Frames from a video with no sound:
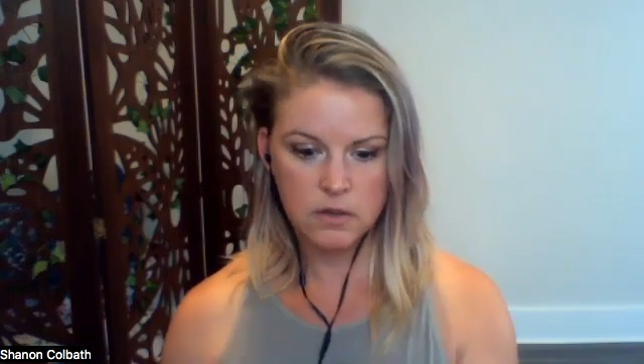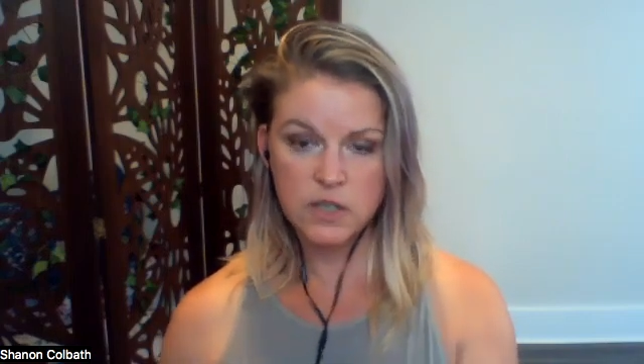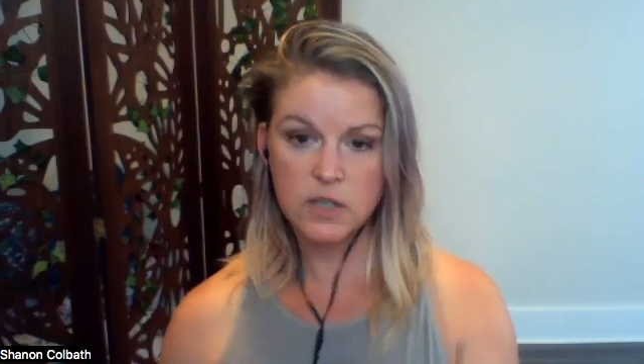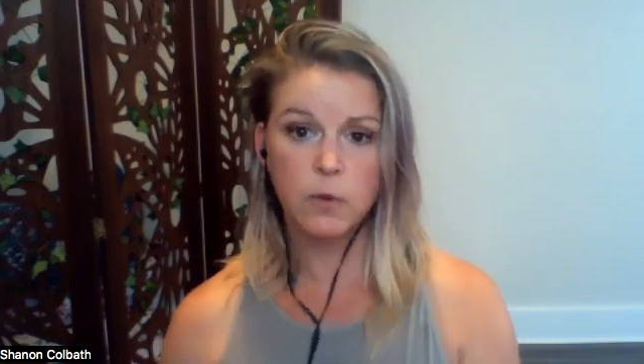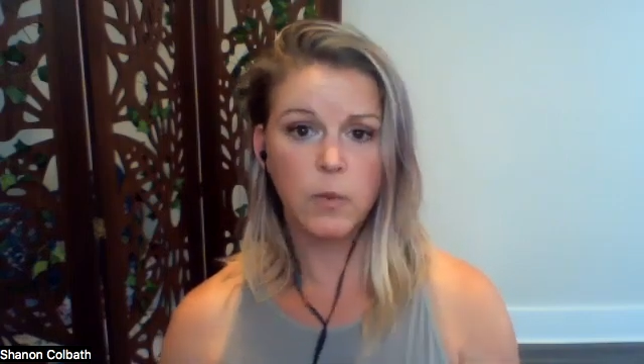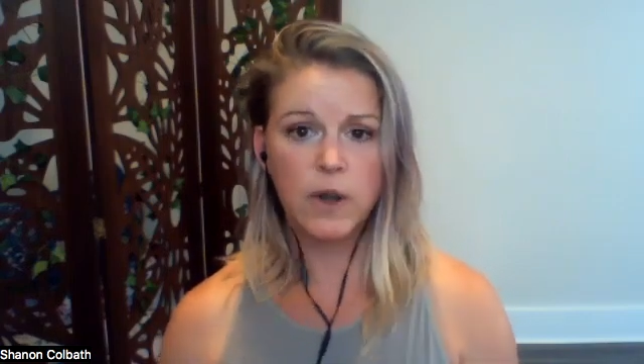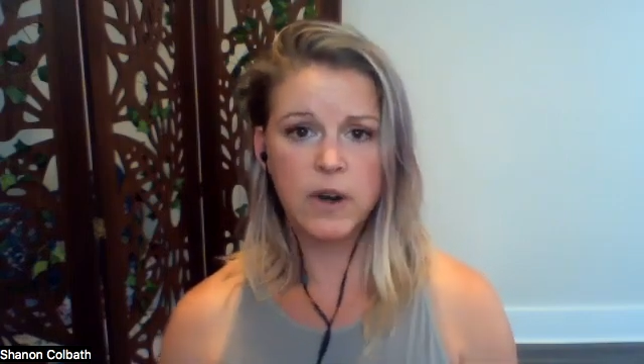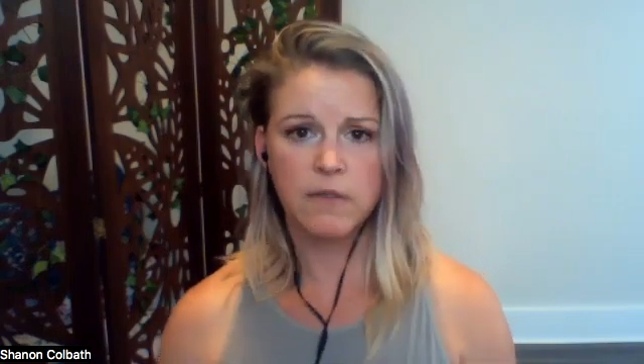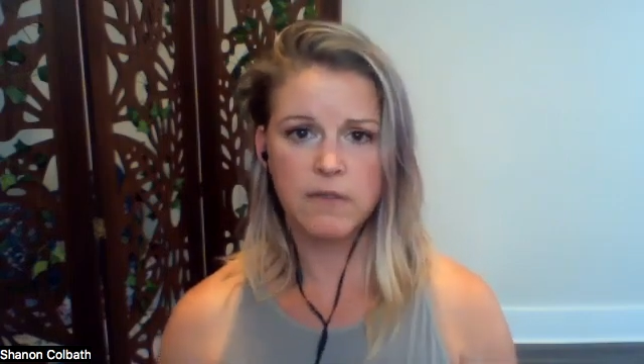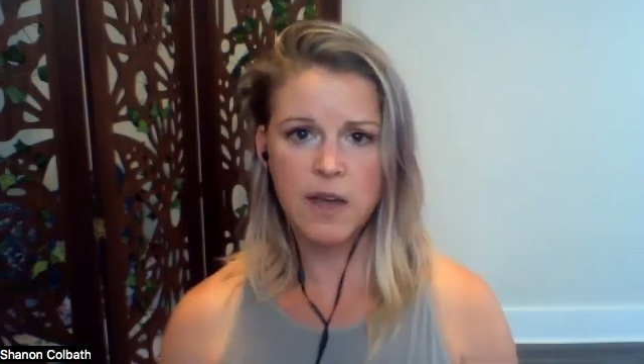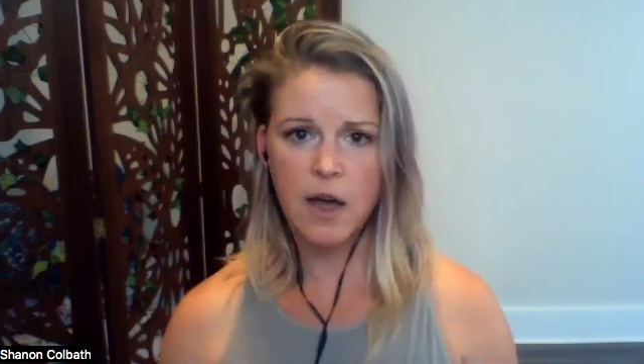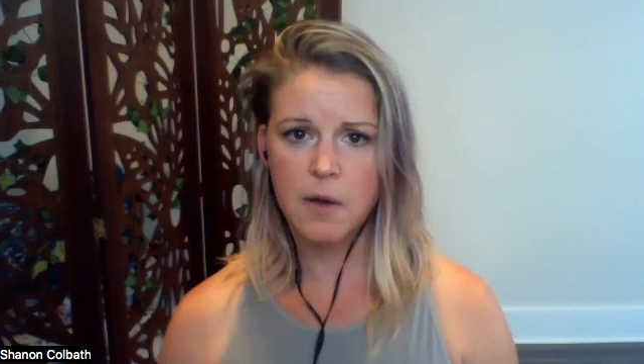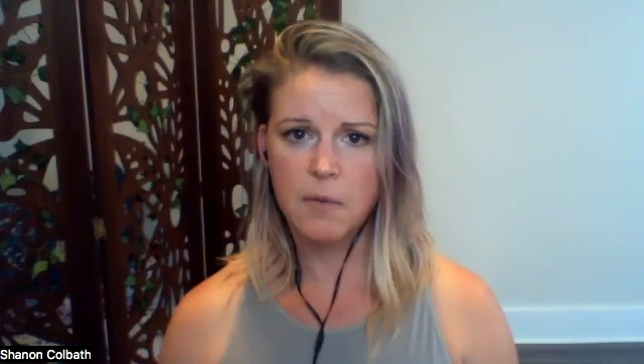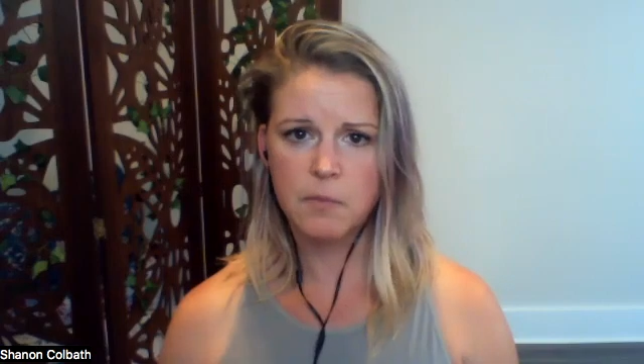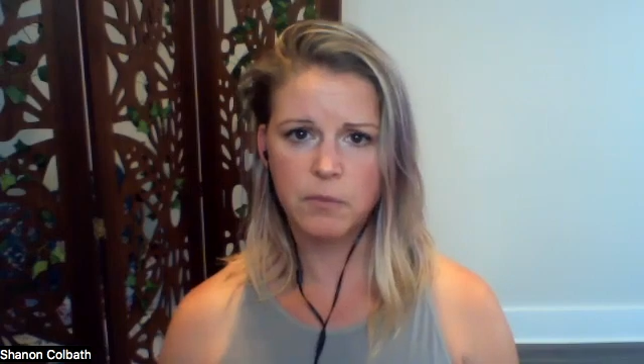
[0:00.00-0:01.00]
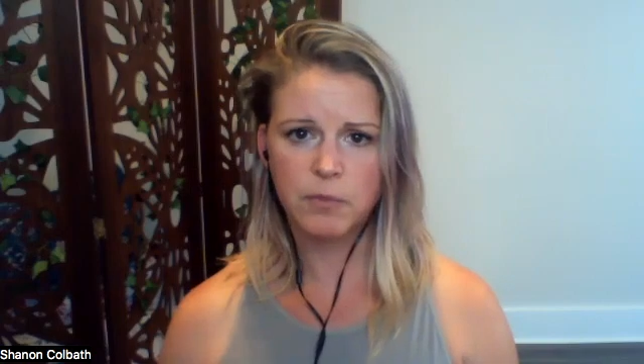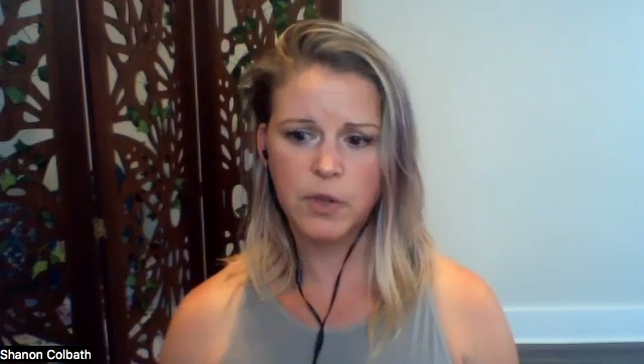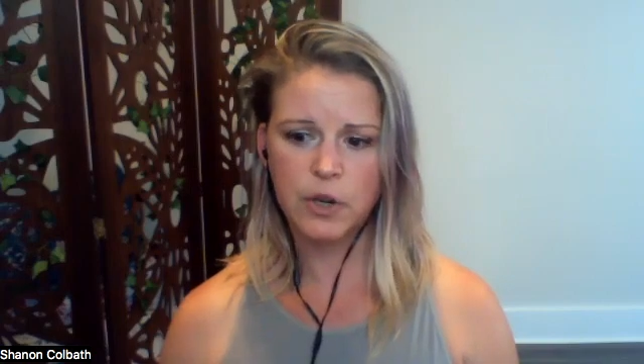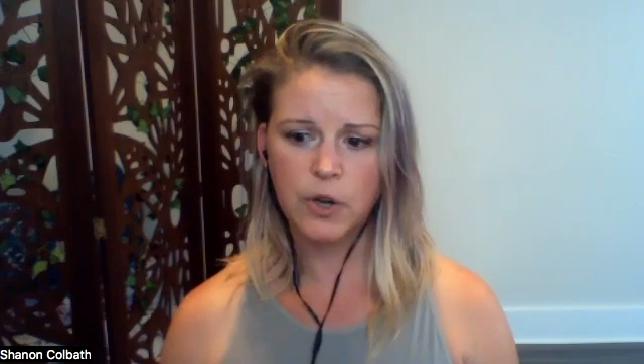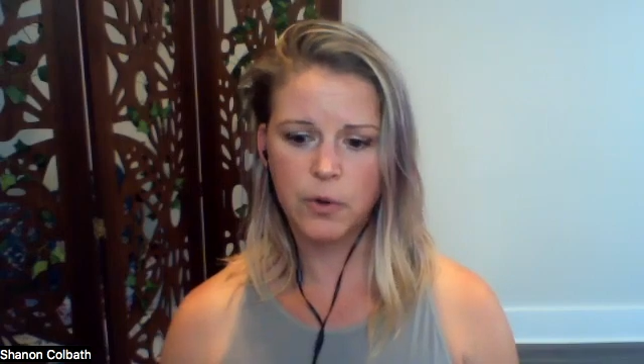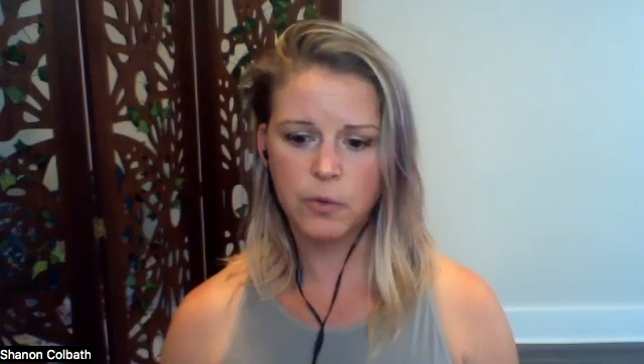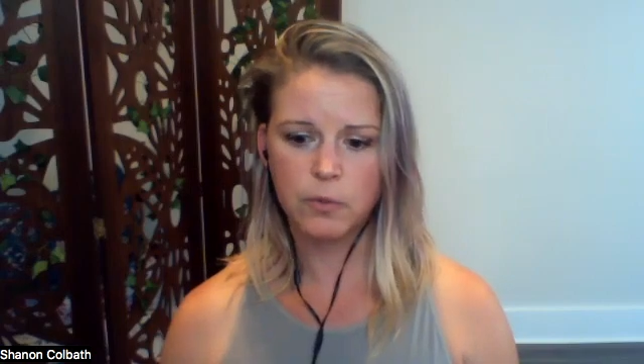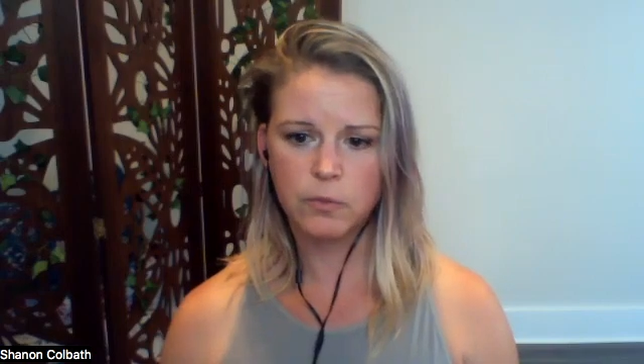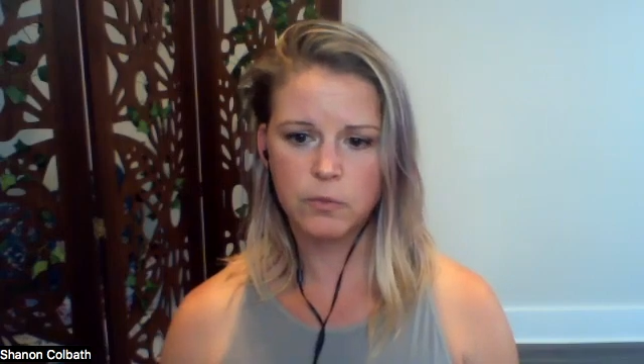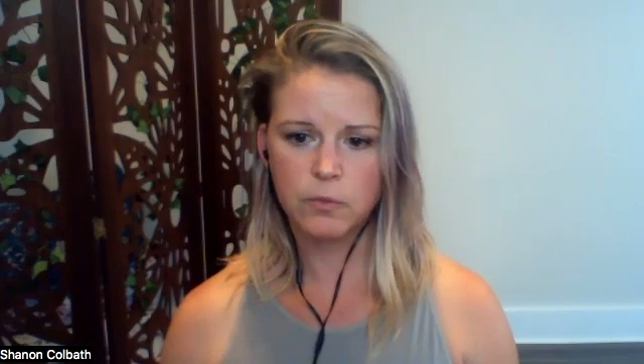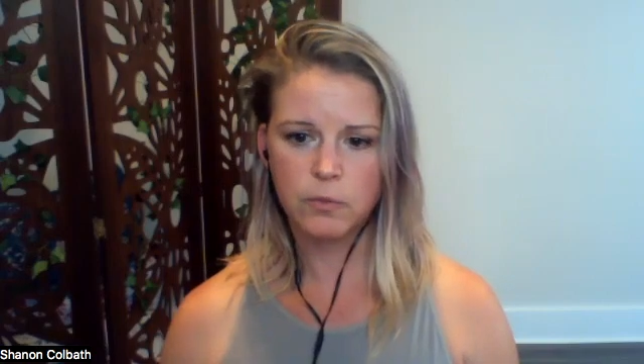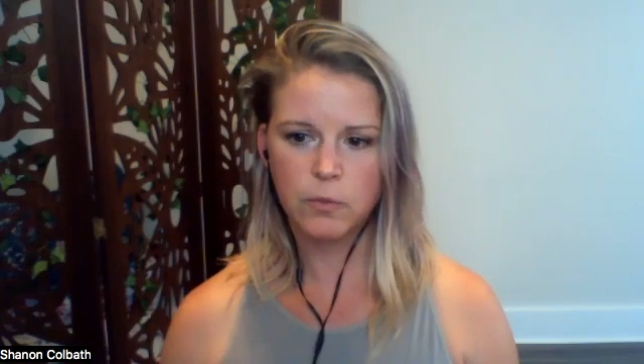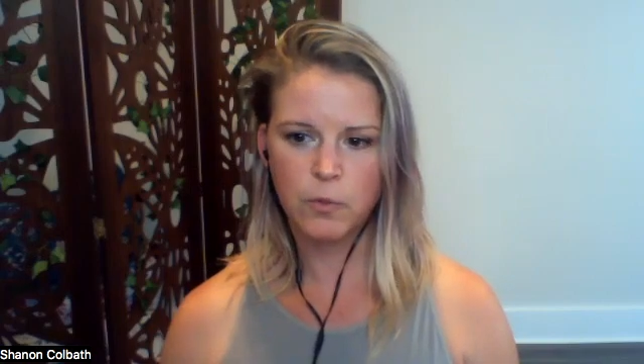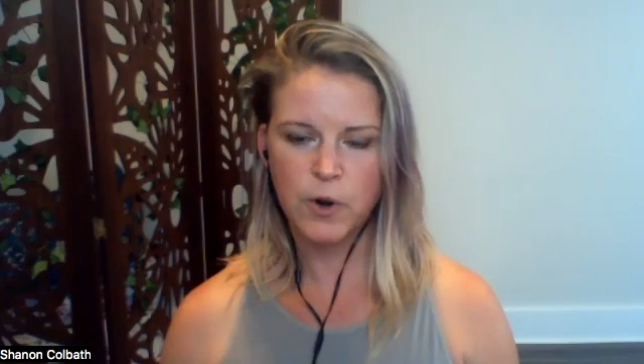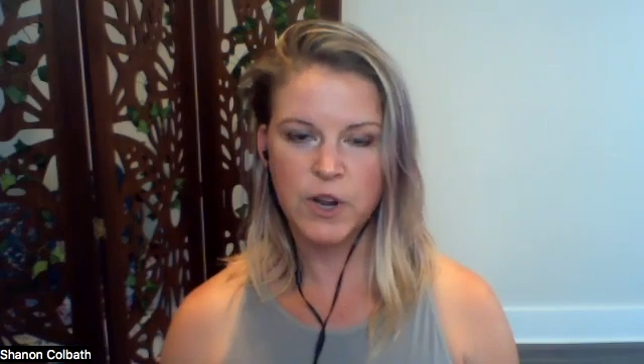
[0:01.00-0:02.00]
one of them,
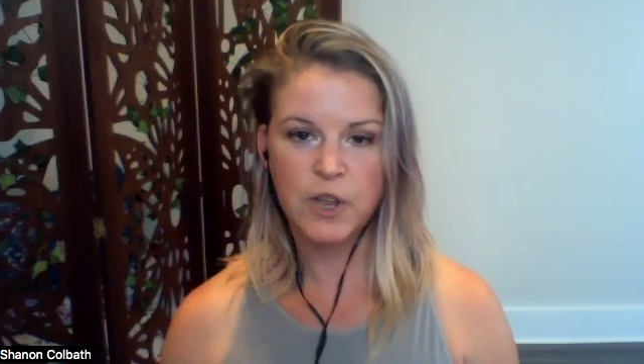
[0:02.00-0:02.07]
what